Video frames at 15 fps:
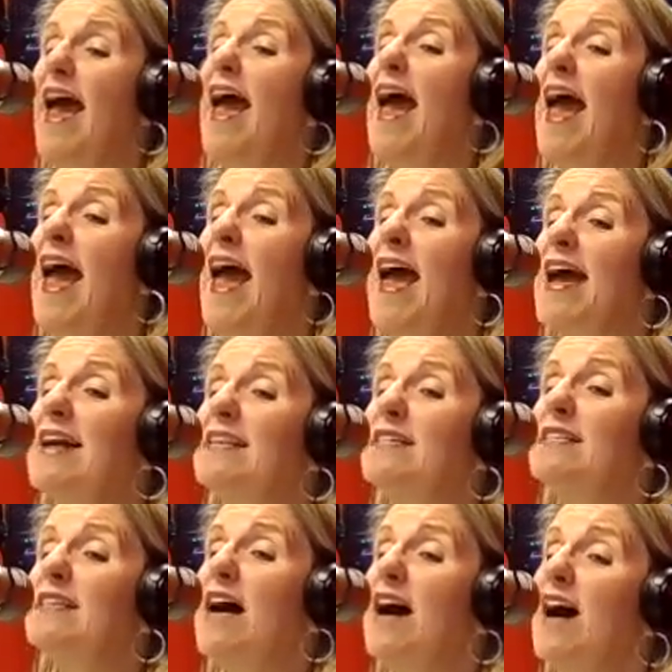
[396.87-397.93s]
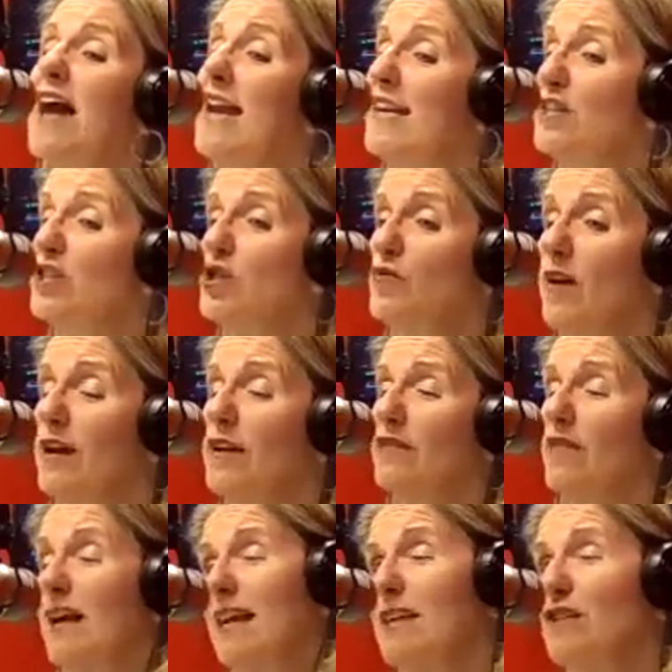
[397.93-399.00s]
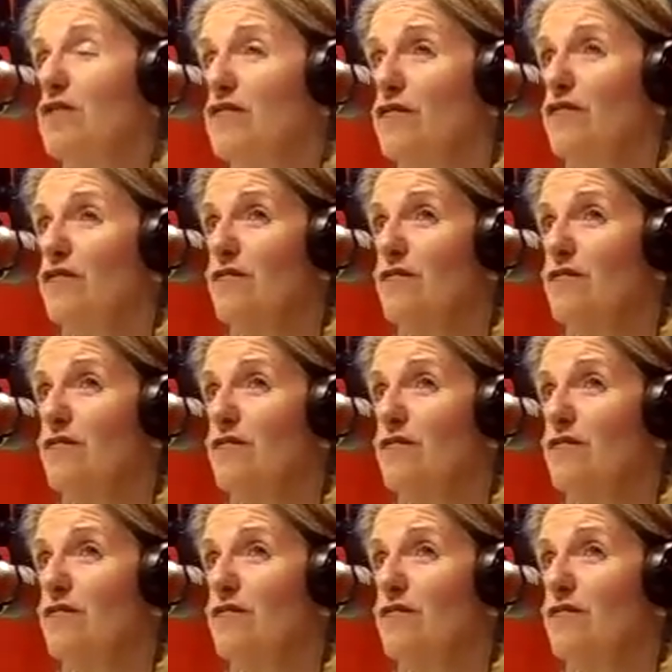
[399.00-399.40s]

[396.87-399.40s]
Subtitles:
And at age